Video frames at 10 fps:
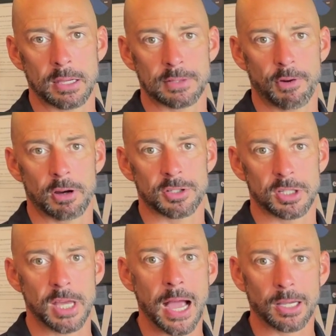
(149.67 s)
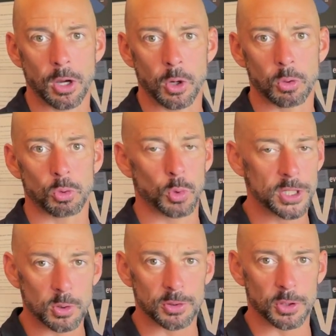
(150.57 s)
as far as a taco
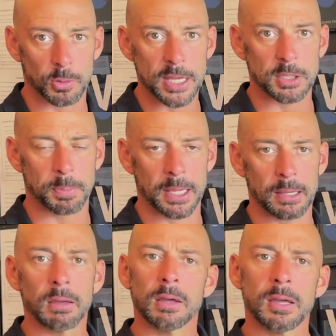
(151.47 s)
resource or recipe